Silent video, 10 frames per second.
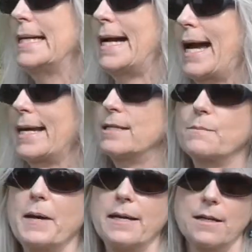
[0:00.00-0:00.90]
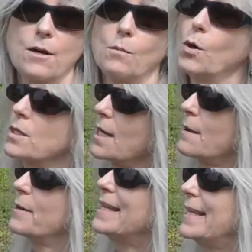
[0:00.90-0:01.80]
and depending on what
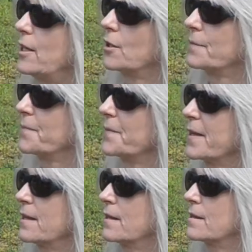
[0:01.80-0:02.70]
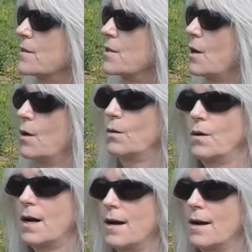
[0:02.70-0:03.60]
time of year.
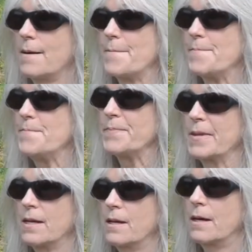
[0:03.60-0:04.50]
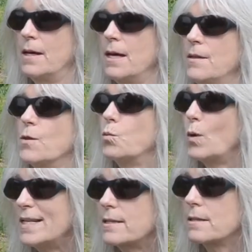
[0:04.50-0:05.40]
So in the
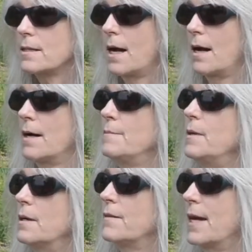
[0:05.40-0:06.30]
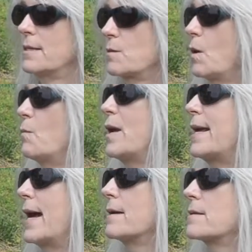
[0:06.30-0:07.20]
winter time, that's when we get